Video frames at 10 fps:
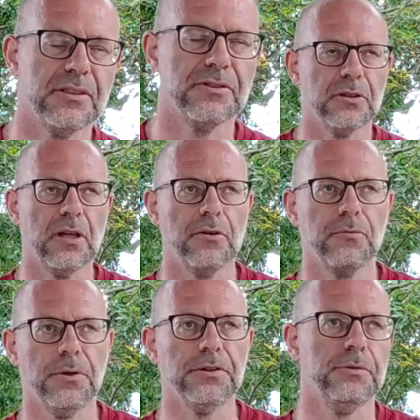There's a lot
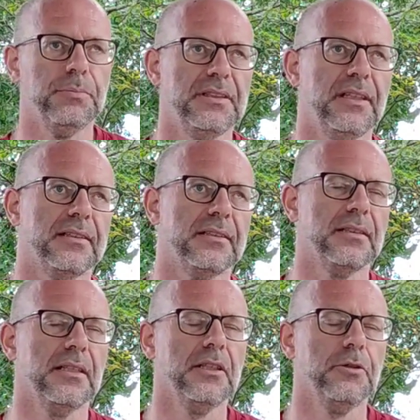of work to be done,
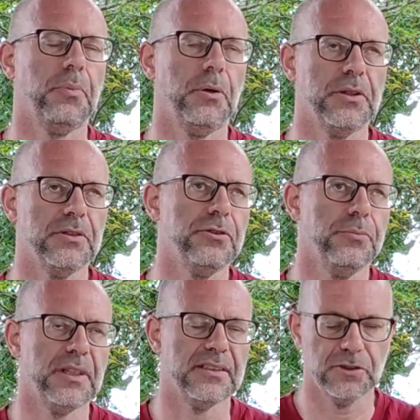but we
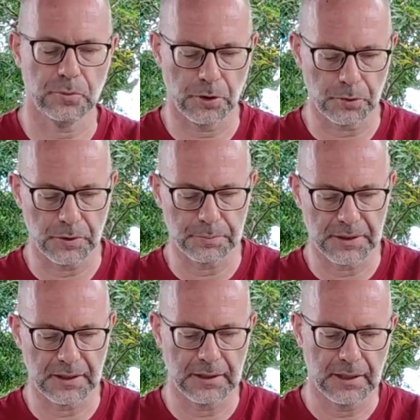assume that this work will
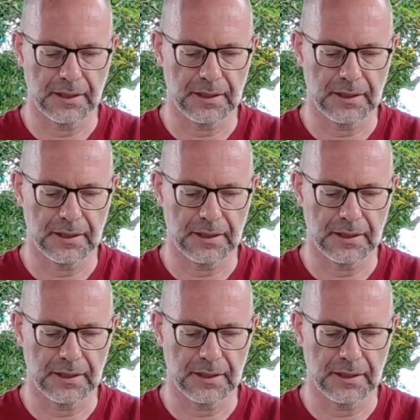be